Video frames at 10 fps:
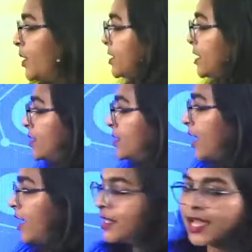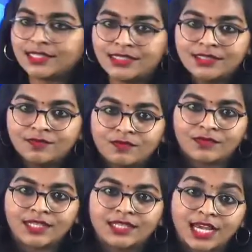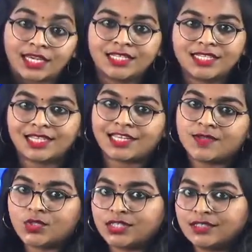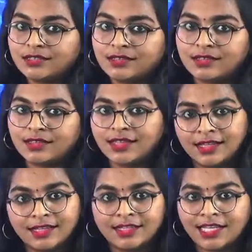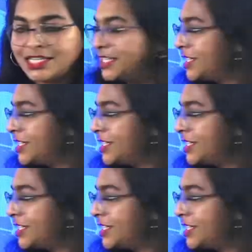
just say it as kinetic energy, right?